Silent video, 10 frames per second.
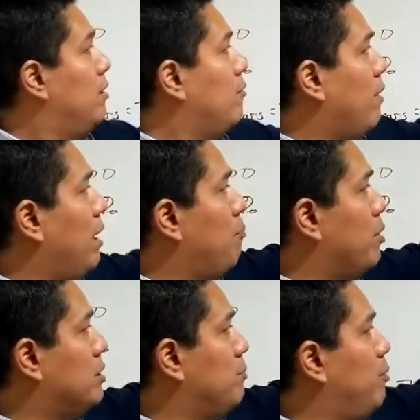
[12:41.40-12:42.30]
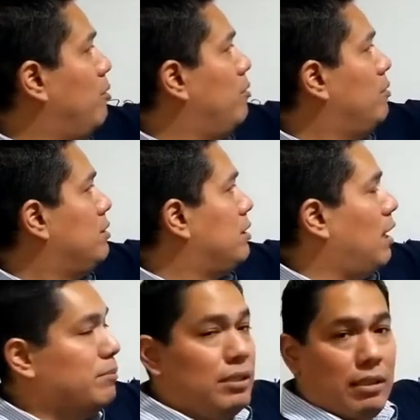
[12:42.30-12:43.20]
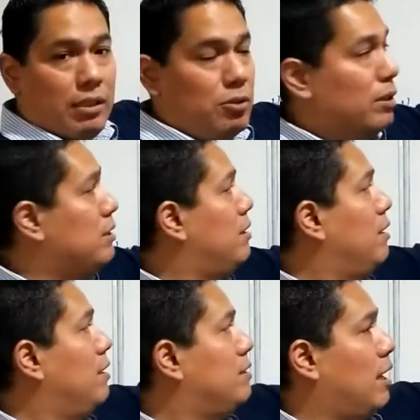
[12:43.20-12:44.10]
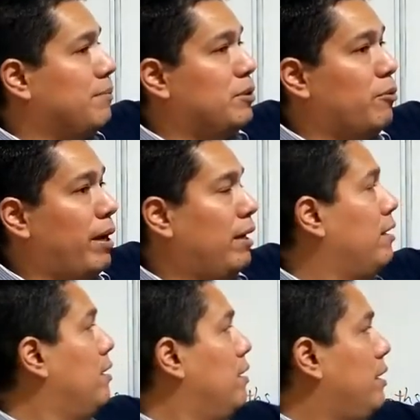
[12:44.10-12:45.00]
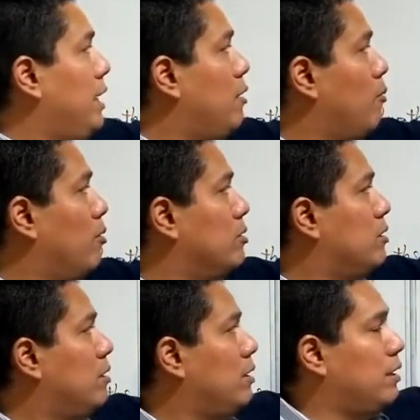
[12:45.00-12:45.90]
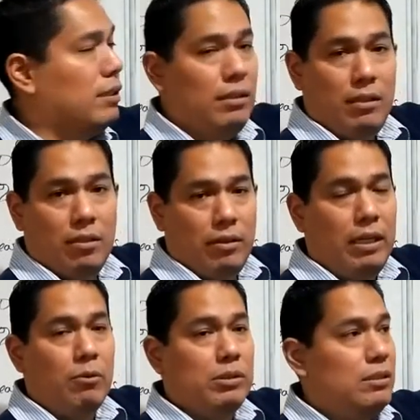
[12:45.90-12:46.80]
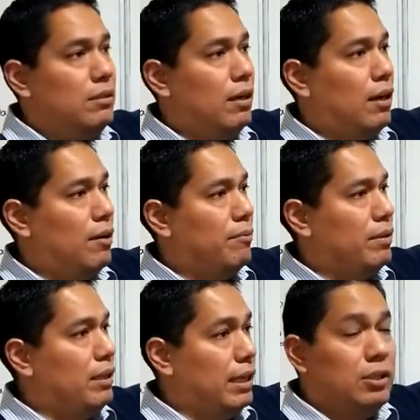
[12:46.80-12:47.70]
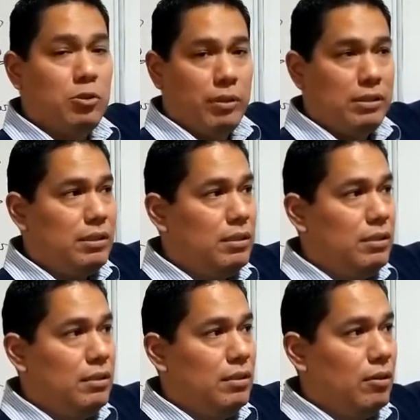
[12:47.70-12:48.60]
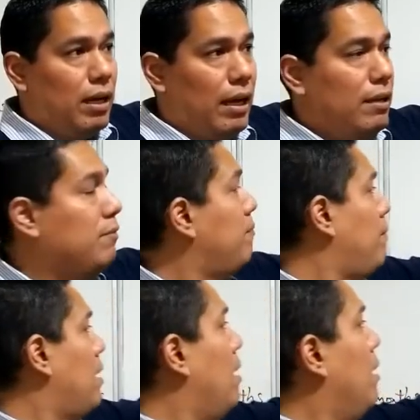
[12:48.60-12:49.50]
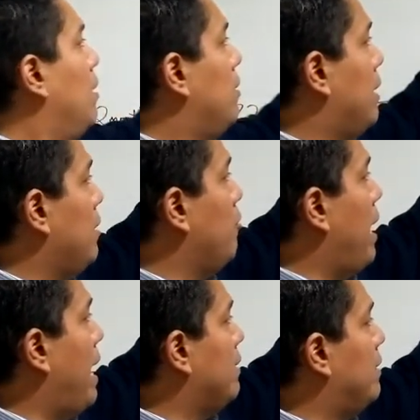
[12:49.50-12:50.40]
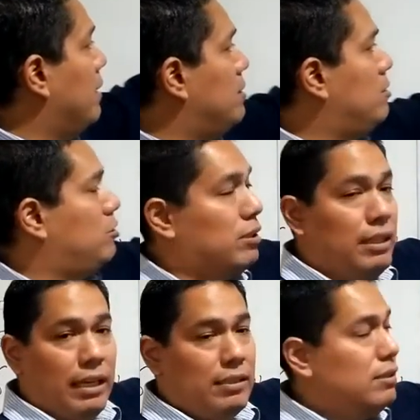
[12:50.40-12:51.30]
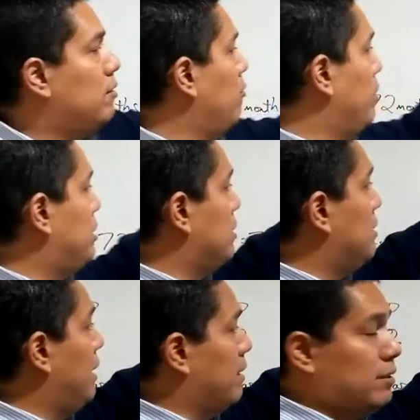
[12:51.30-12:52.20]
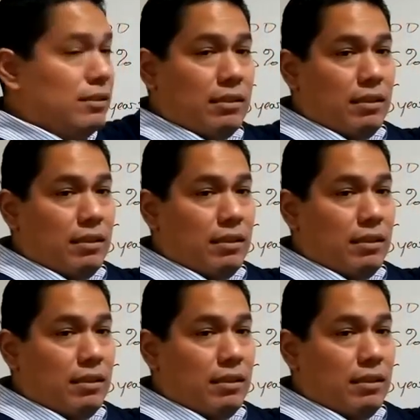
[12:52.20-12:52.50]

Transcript: right? Principal times the interest times the rate equals the you know equals uh, the interest okay then you add this to this which is this